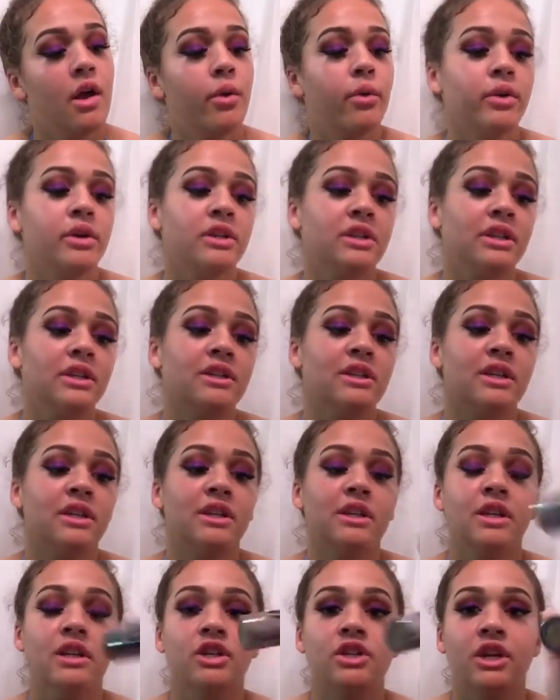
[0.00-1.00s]
which is
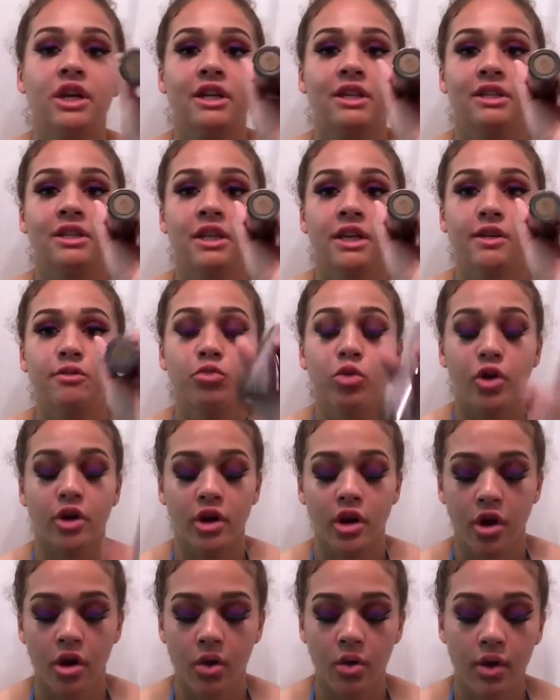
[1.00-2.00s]
in the shade
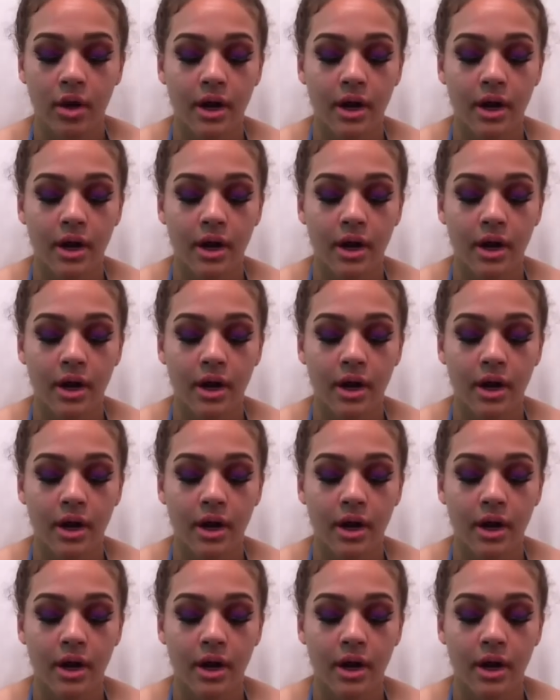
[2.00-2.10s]
6.0,